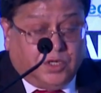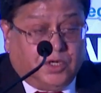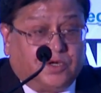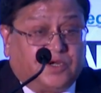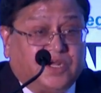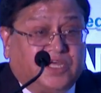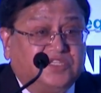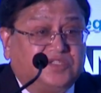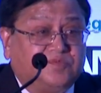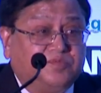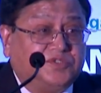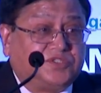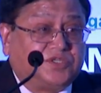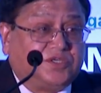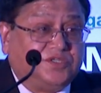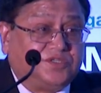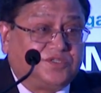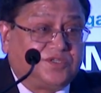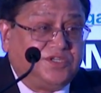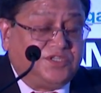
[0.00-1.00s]

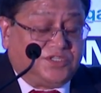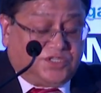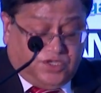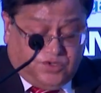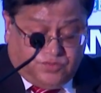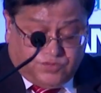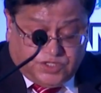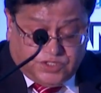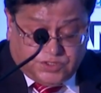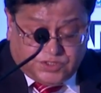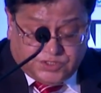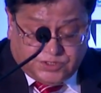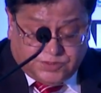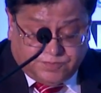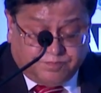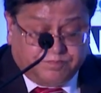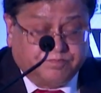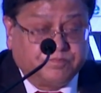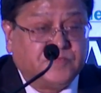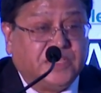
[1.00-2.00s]
transmitters, receivers,
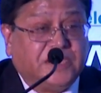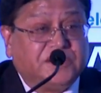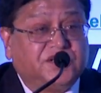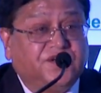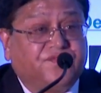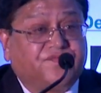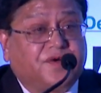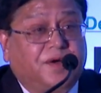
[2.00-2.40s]
HF